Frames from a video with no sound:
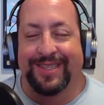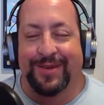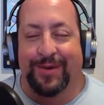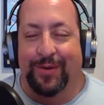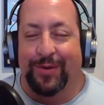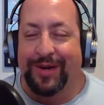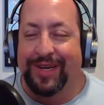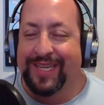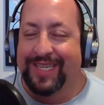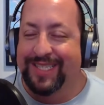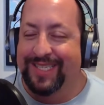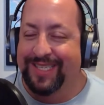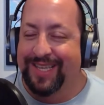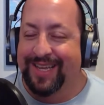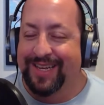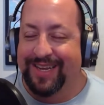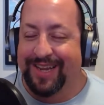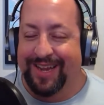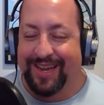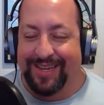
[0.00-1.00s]
Courtney
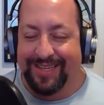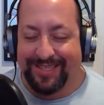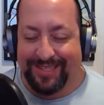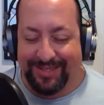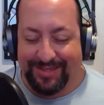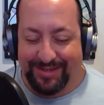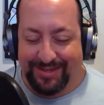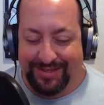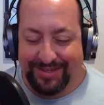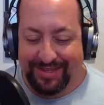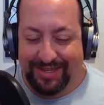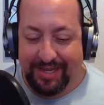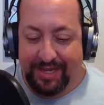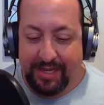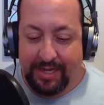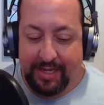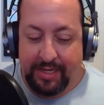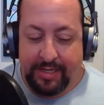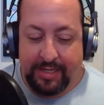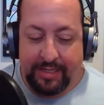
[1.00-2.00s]
said to Icicle?
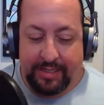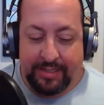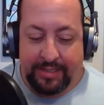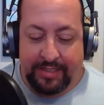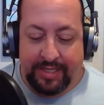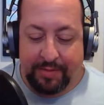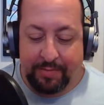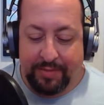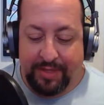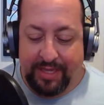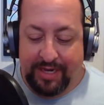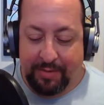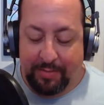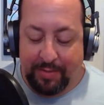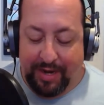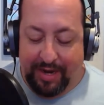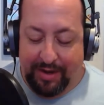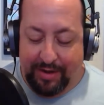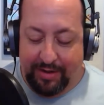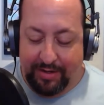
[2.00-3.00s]
Something
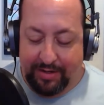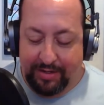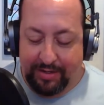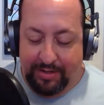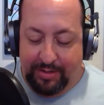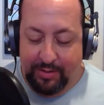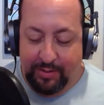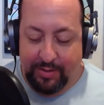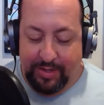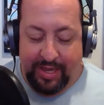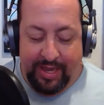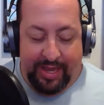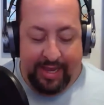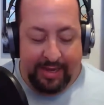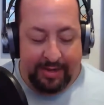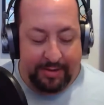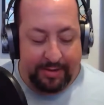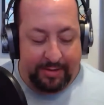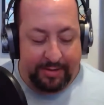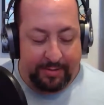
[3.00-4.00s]
about, "You
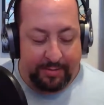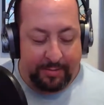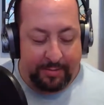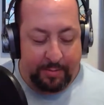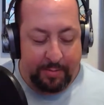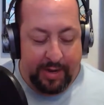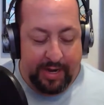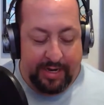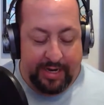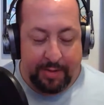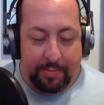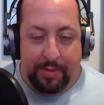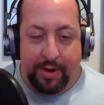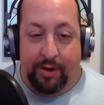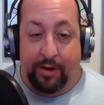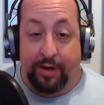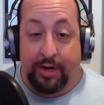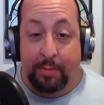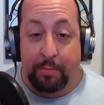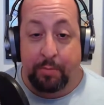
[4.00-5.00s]
can't make
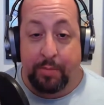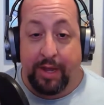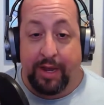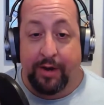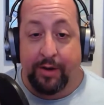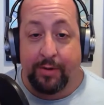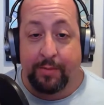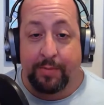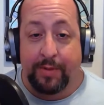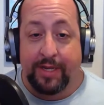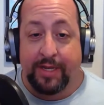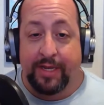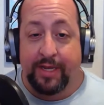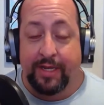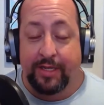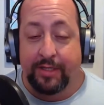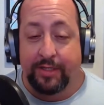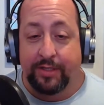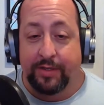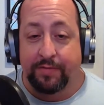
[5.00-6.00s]
America better
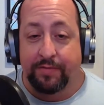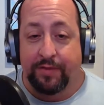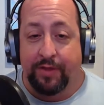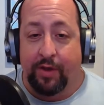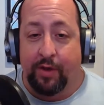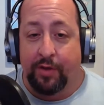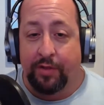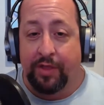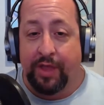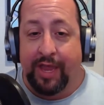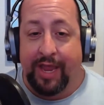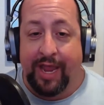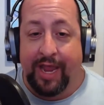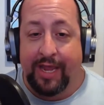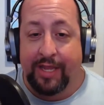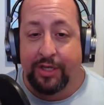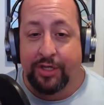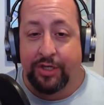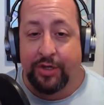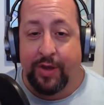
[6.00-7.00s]
because of all the
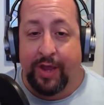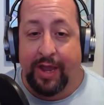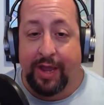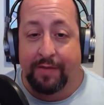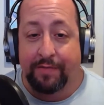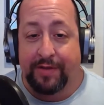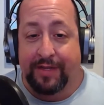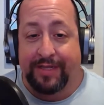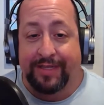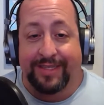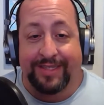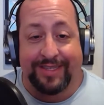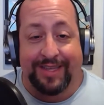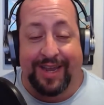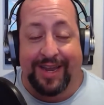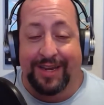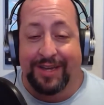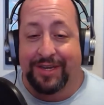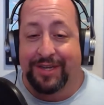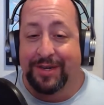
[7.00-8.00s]
hate you have
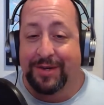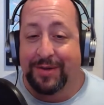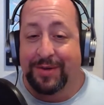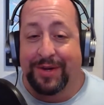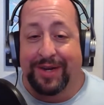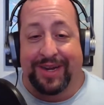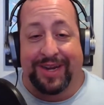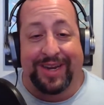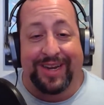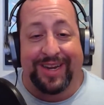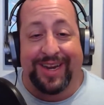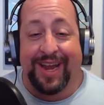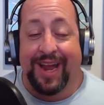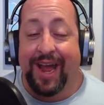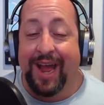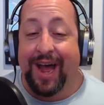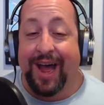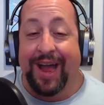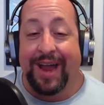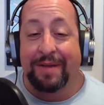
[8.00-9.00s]
inside you."
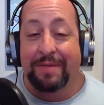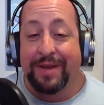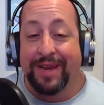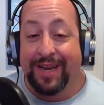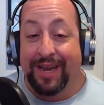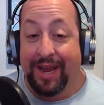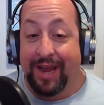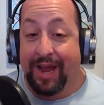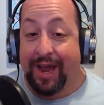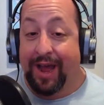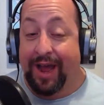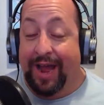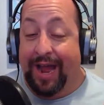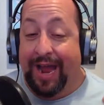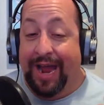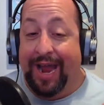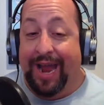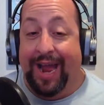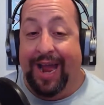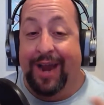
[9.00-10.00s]
I mean,
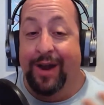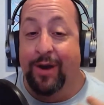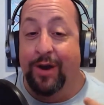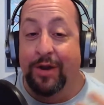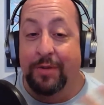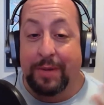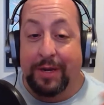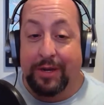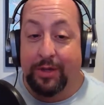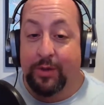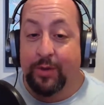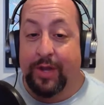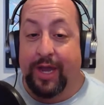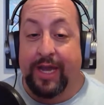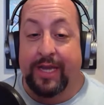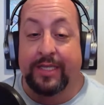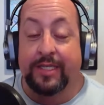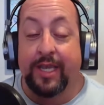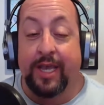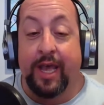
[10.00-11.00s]
I don't know about you
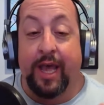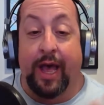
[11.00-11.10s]
guys.